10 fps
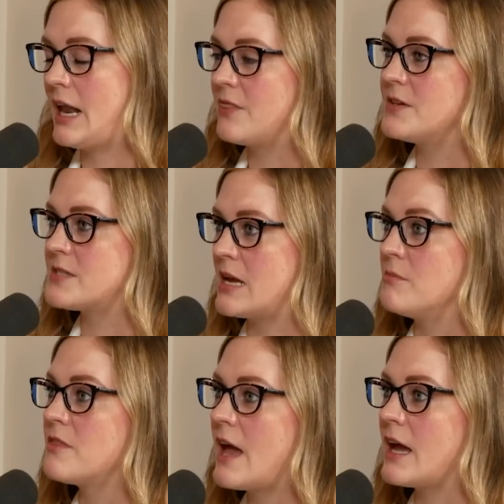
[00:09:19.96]
To get at the
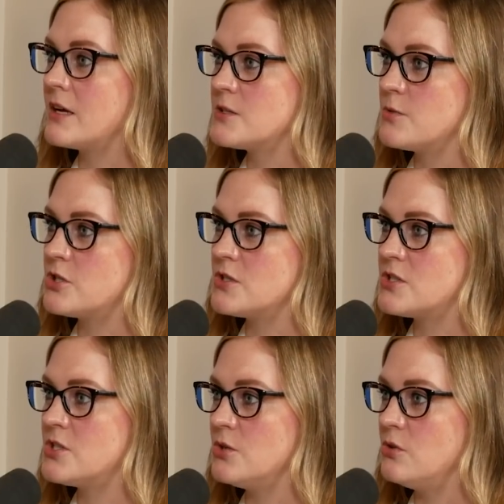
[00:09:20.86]
same things, which is
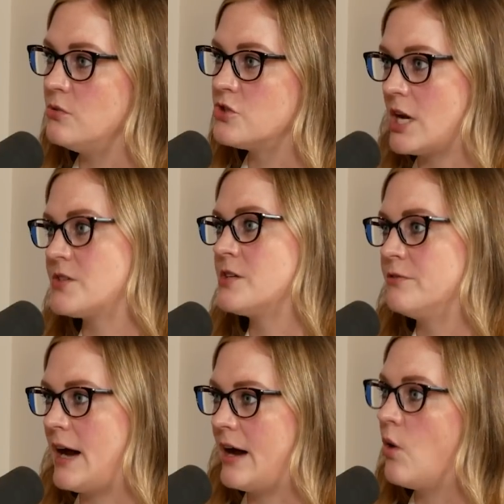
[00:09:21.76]
to
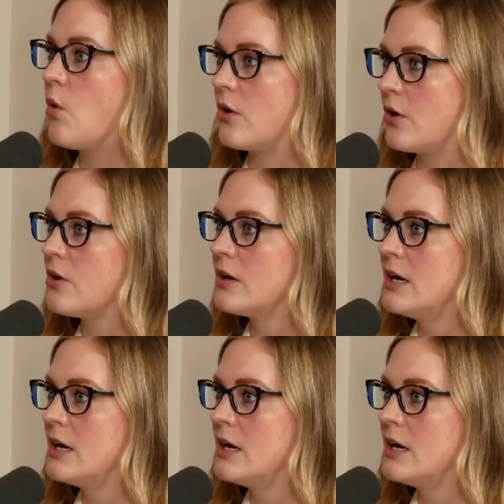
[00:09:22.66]
justify horror